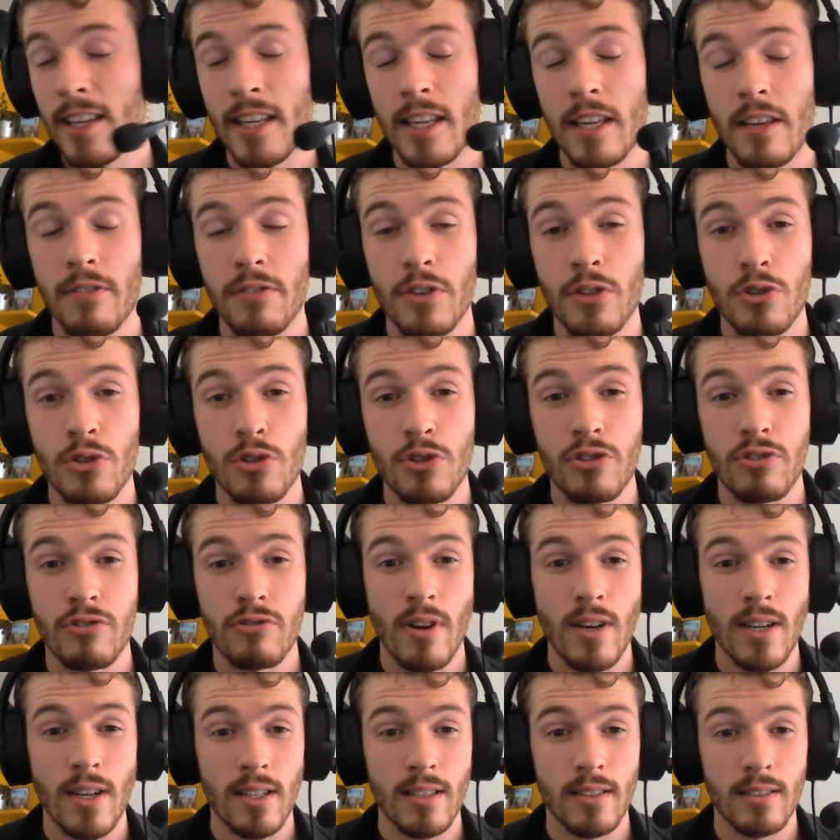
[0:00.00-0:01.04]
If you
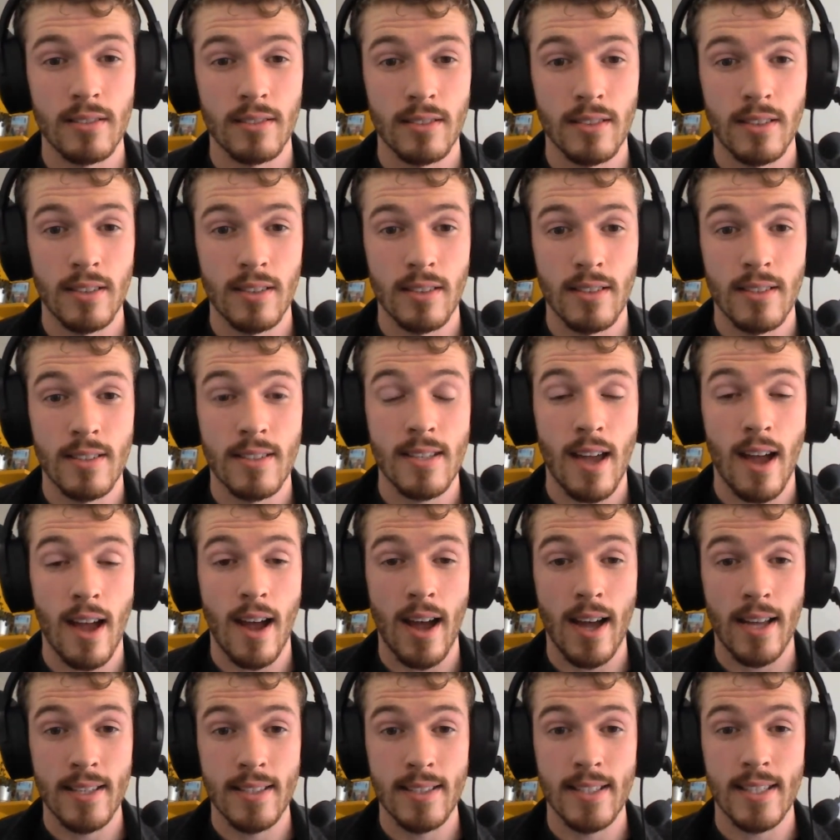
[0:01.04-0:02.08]
struggle
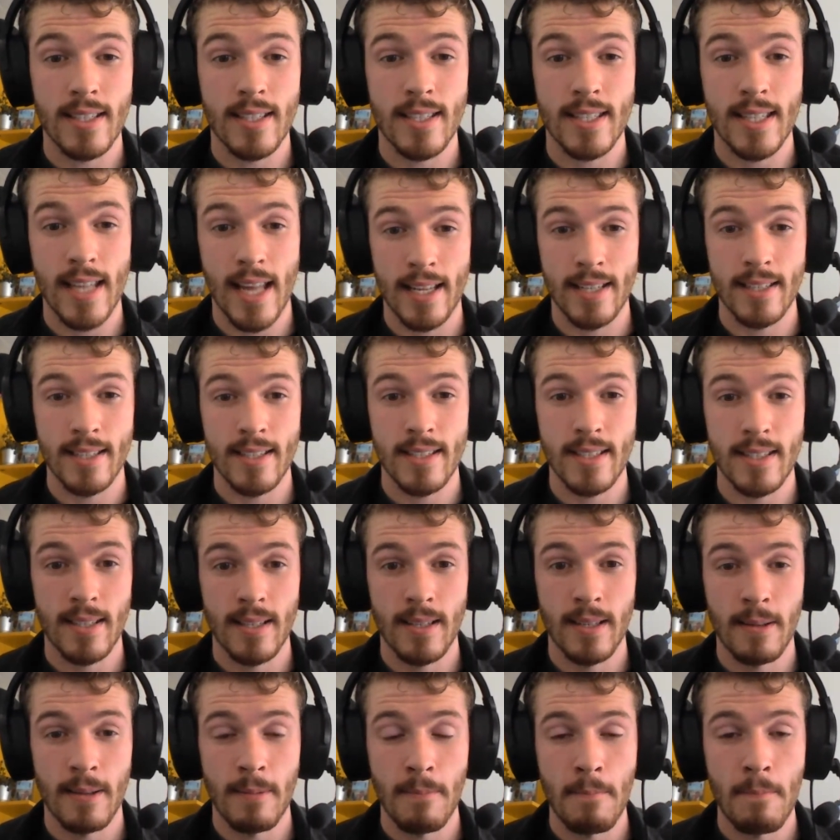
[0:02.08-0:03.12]
to understand,